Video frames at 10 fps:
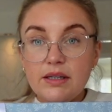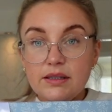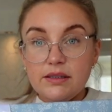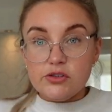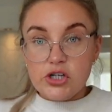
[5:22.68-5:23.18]

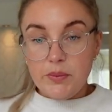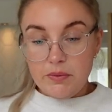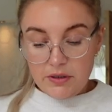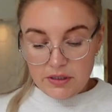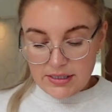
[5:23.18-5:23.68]
little
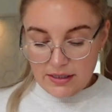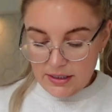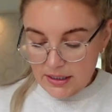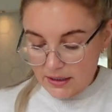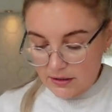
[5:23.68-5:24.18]
chopping board in
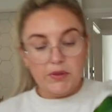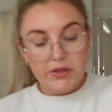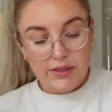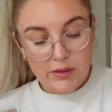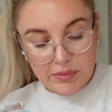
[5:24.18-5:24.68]
there. Put
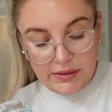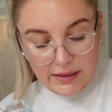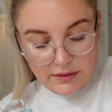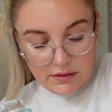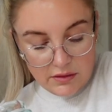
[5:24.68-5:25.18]
her little
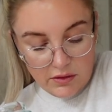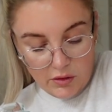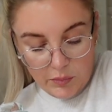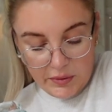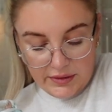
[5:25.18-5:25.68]
plant
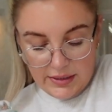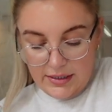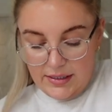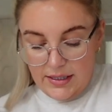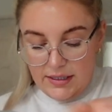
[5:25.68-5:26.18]
open
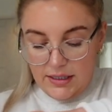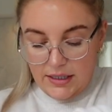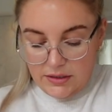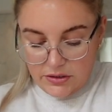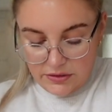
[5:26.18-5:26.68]
like that and a
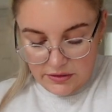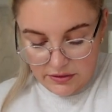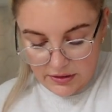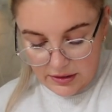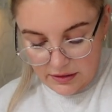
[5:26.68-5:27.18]
candle
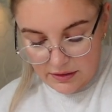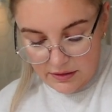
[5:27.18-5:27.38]
there.